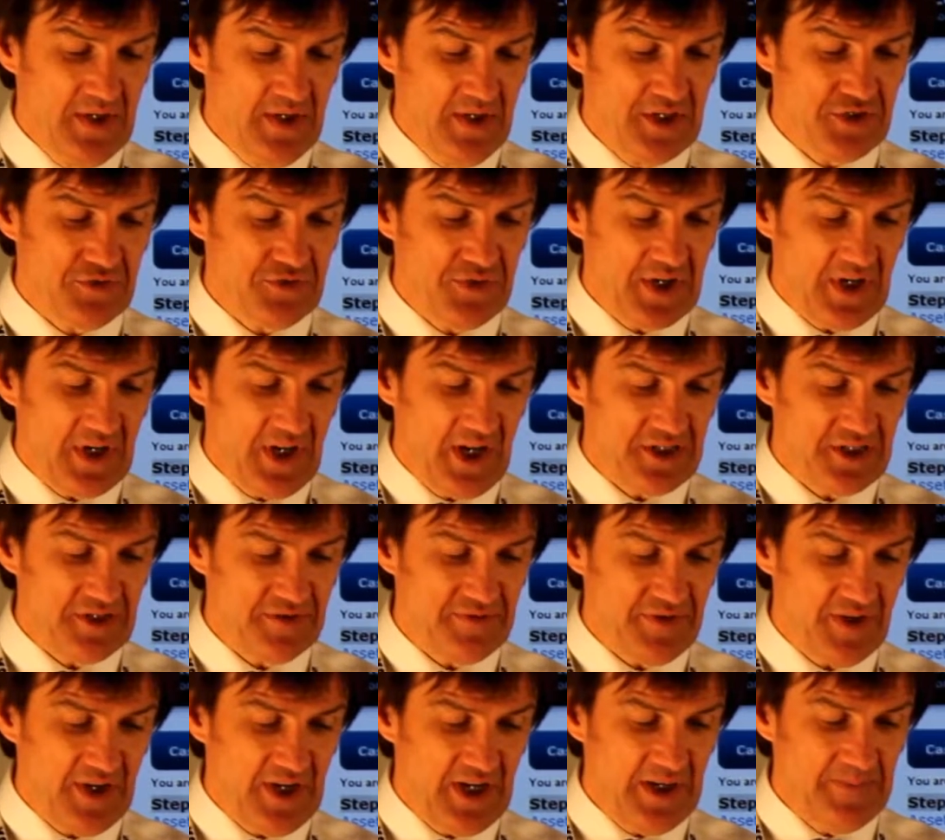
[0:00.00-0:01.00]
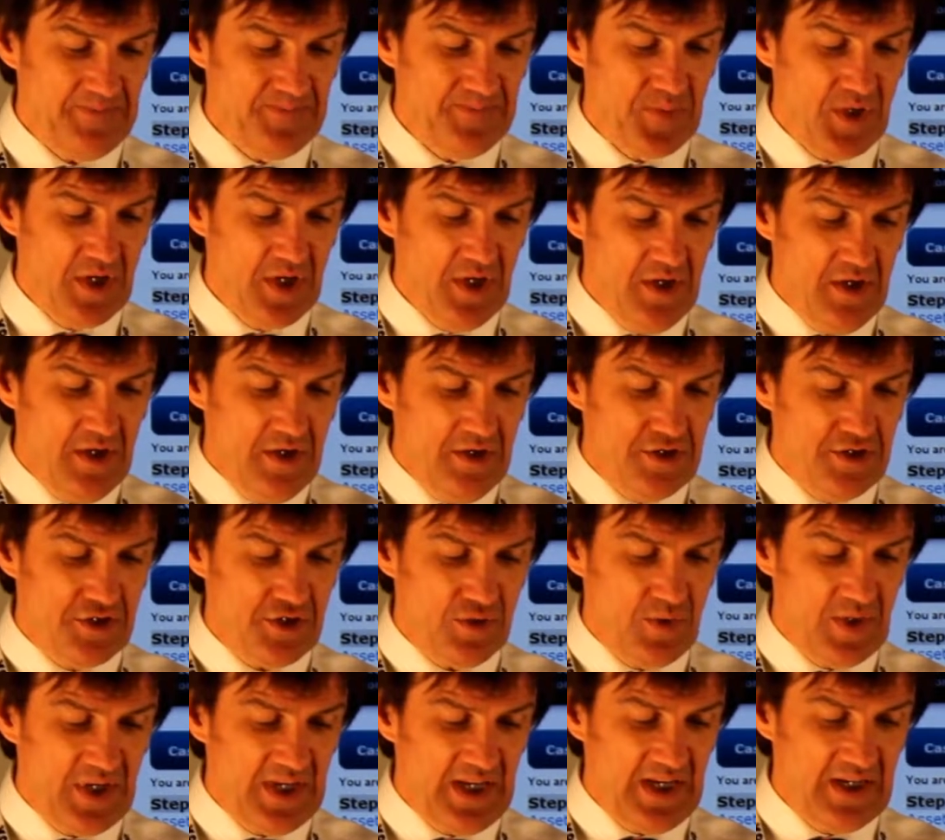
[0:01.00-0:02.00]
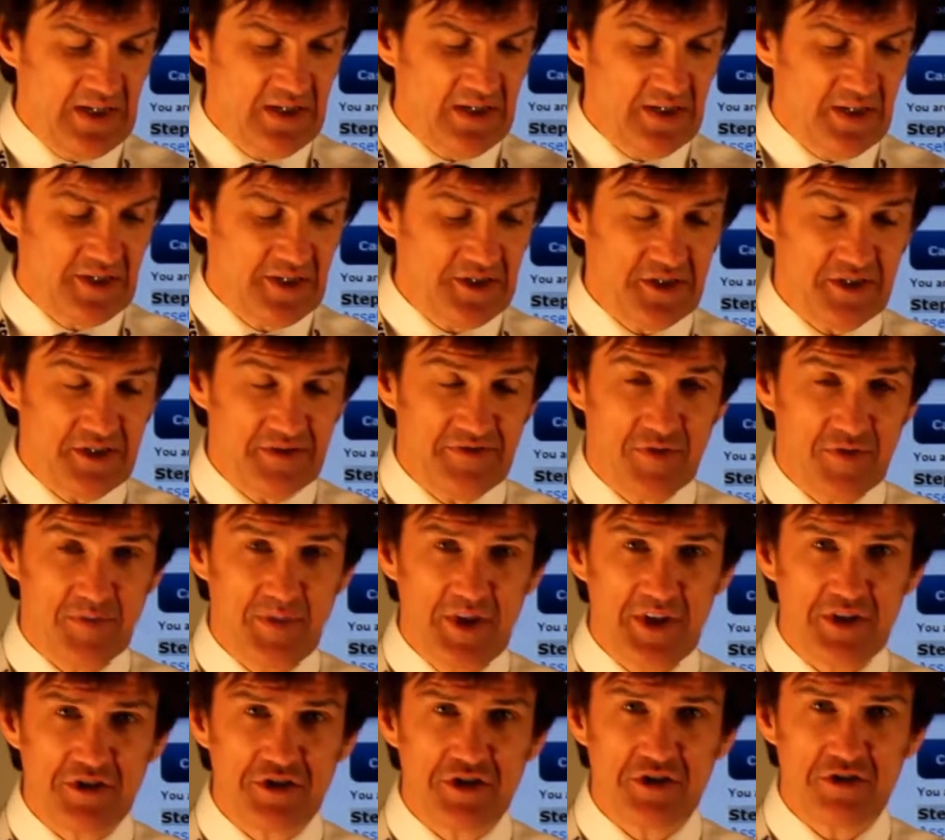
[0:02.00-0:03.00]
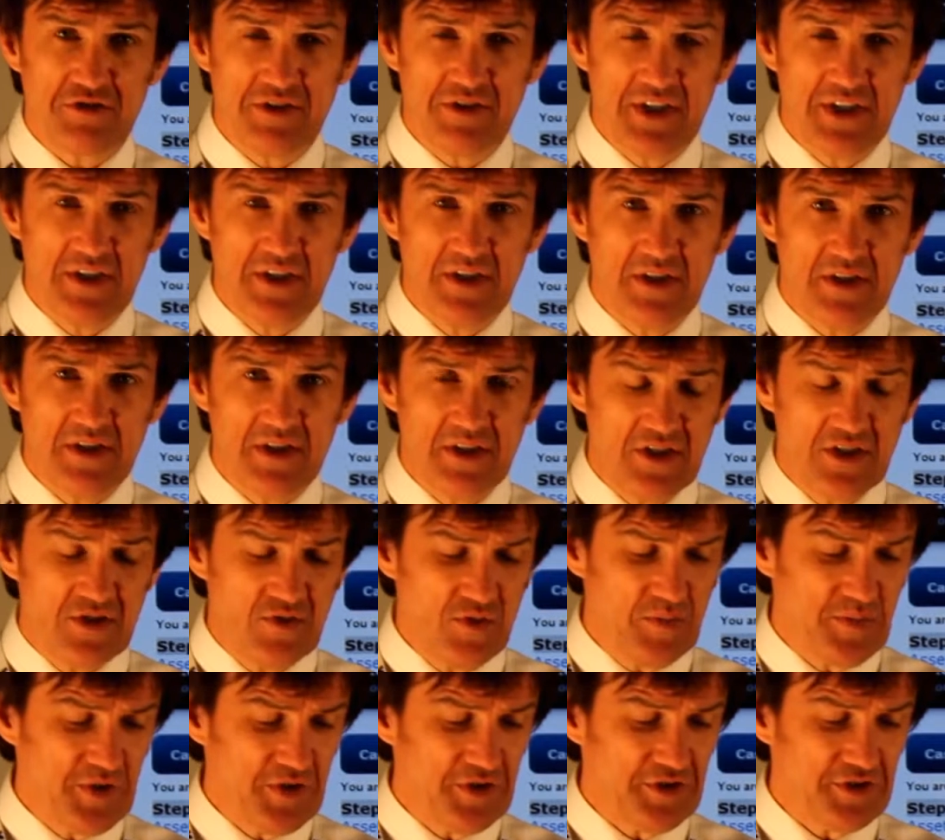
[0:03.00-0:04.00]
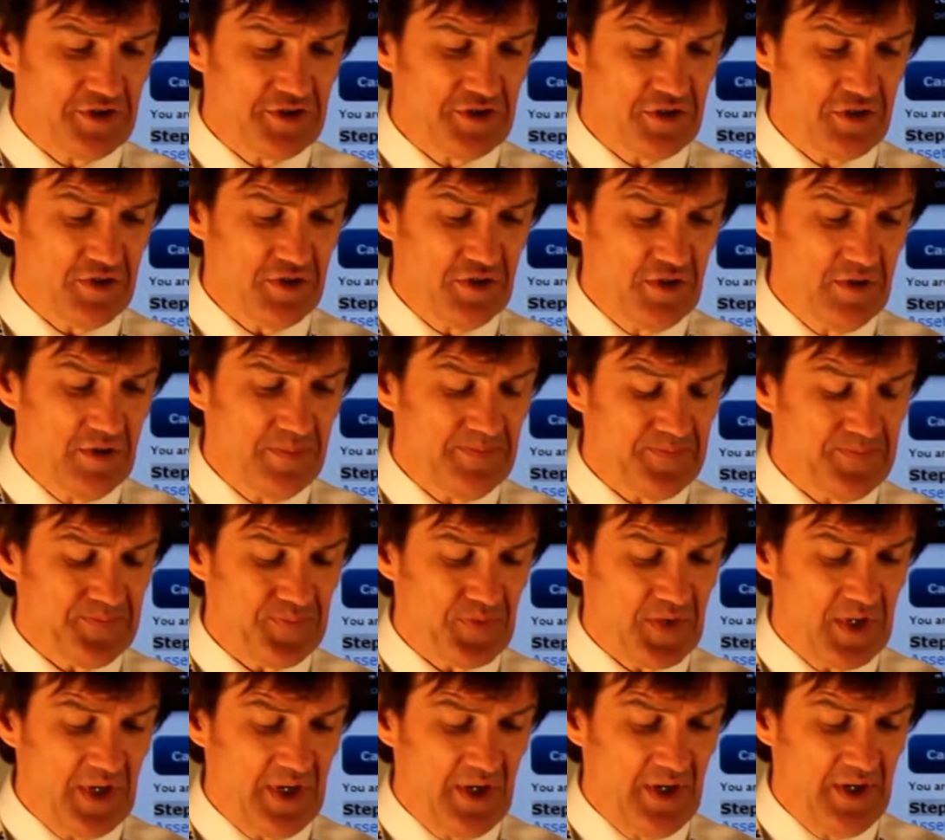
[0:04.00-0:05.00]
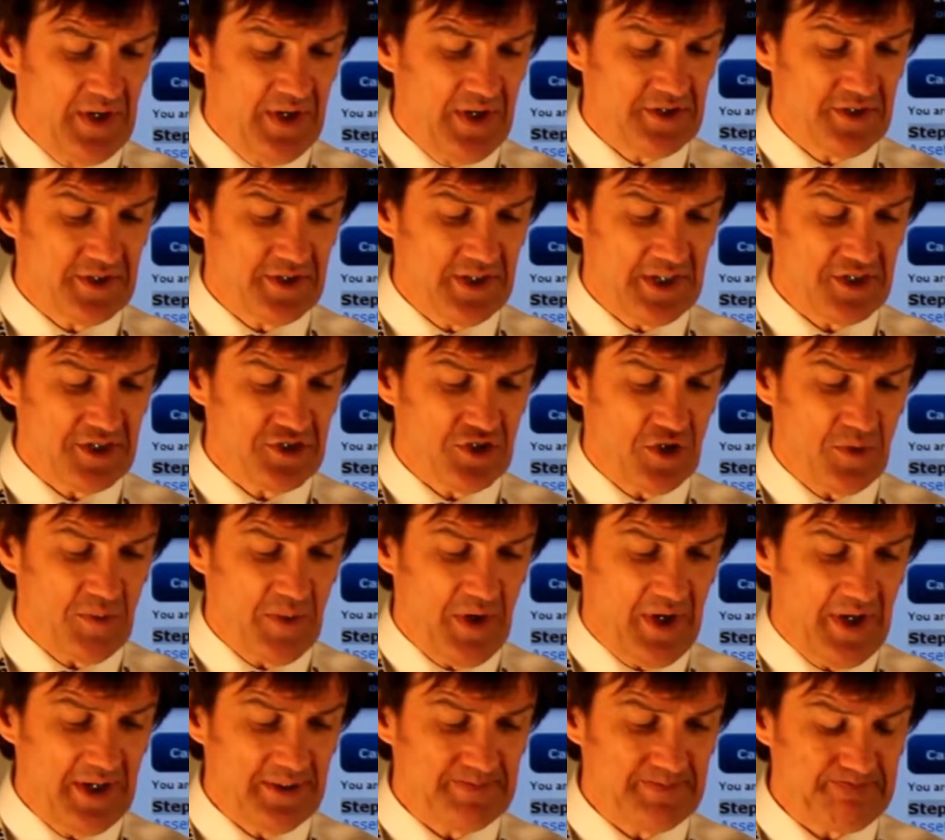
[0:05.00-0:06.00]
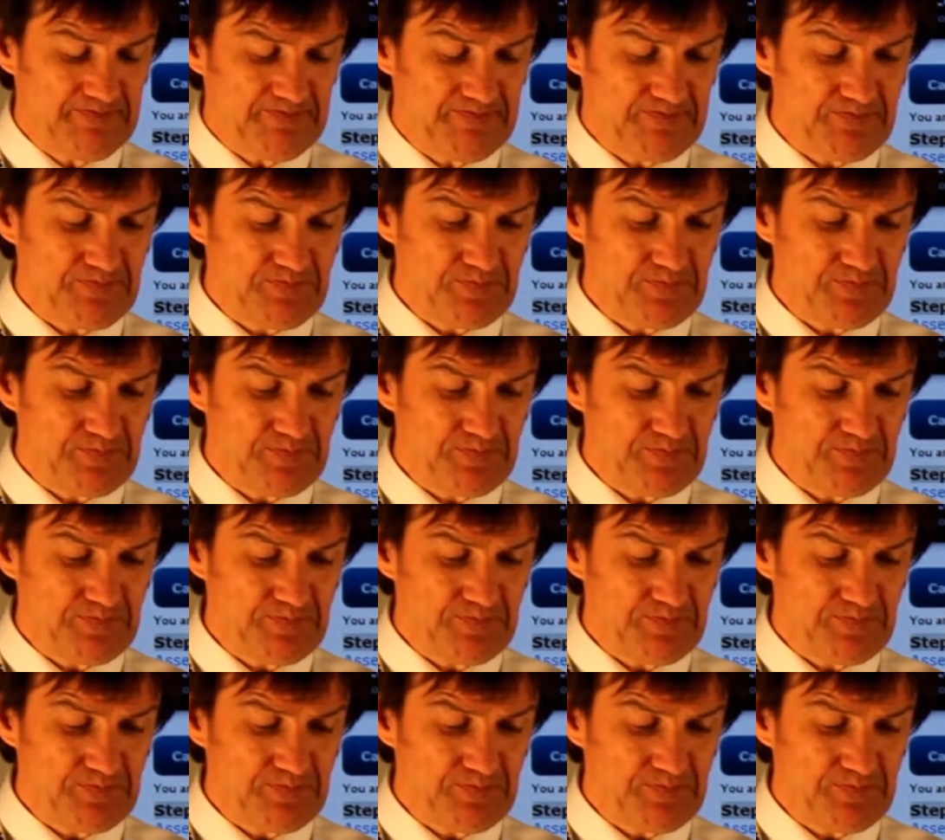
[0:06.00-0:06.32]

Let's reclassify. So again, this is a familiar screen that you will be used to in Agent Desktop Lite.